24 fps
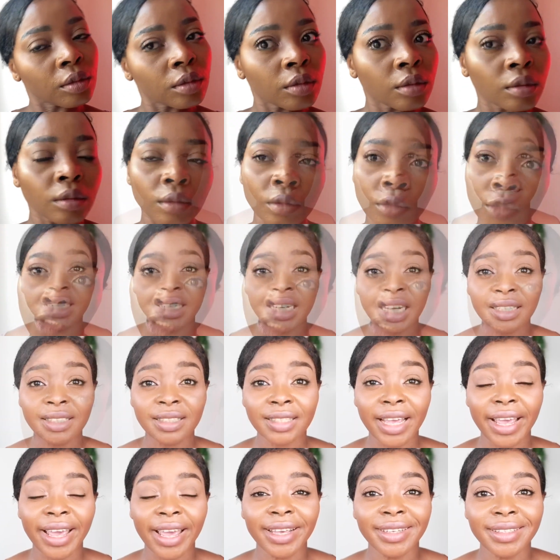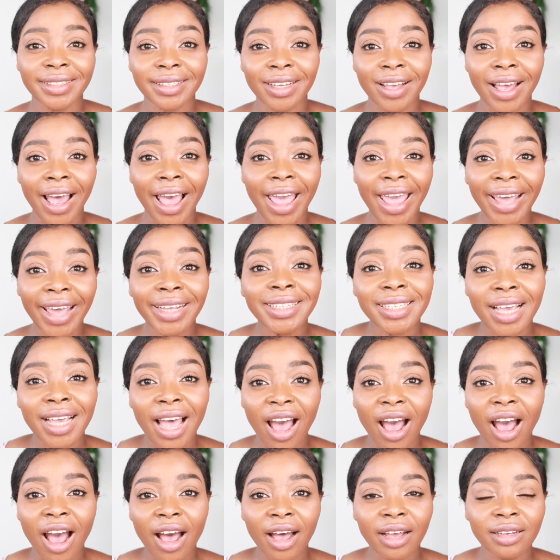So this is 8
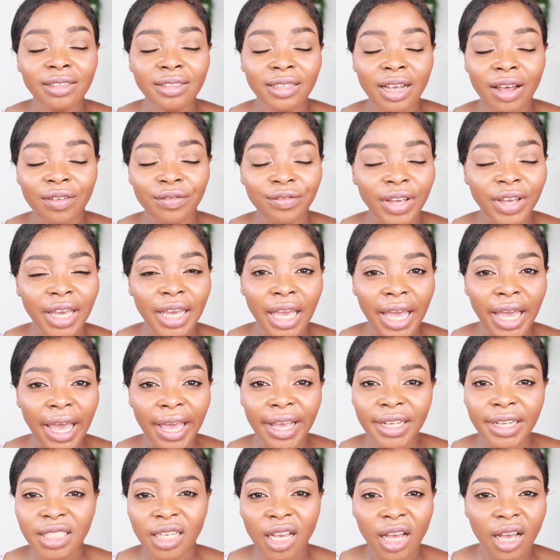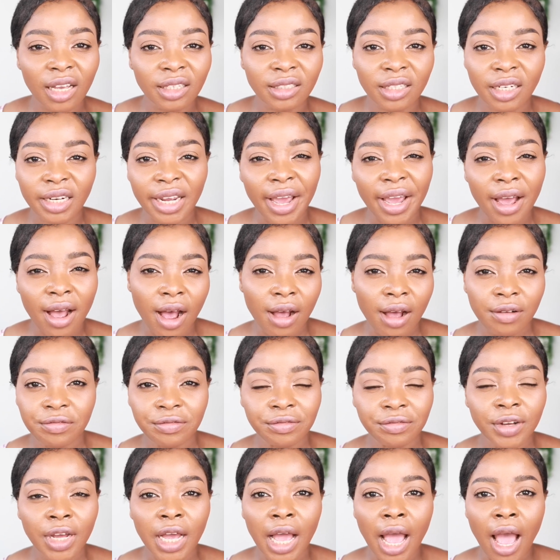hours, I think 8 hours and a
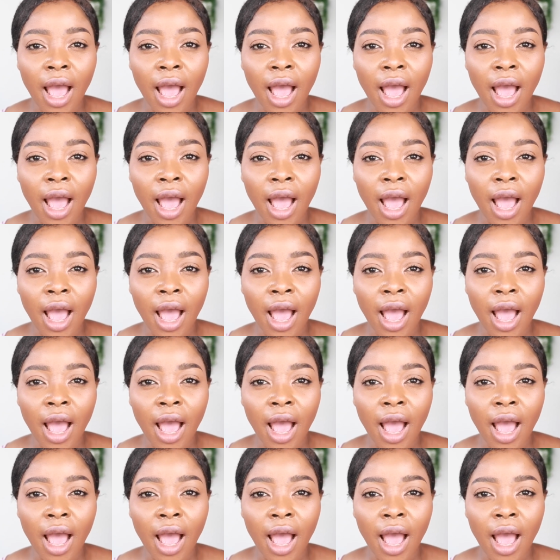half.